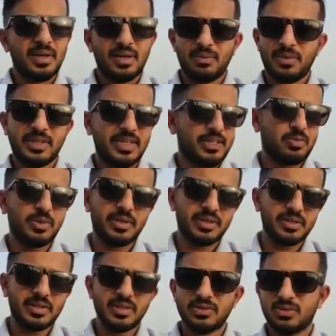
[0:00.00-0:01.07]
with the expert
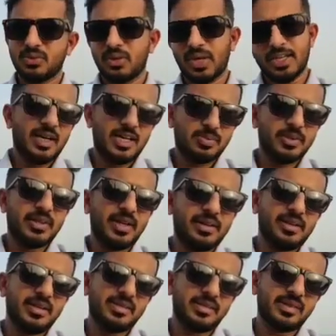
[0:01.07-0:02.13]
engineers. So as per that
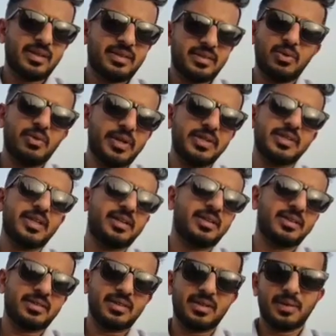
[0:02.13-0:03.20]
result, we will design
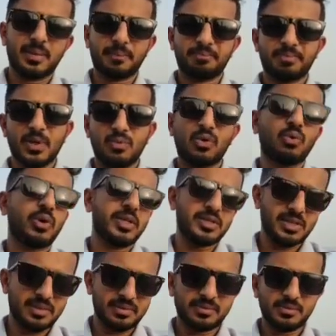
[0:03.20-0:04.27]
this
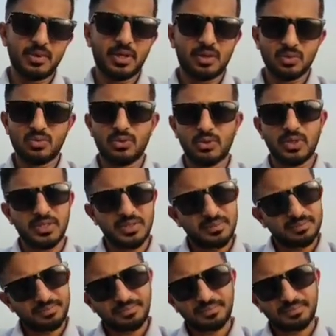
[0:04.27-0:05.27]
foundation, warehouse foundation.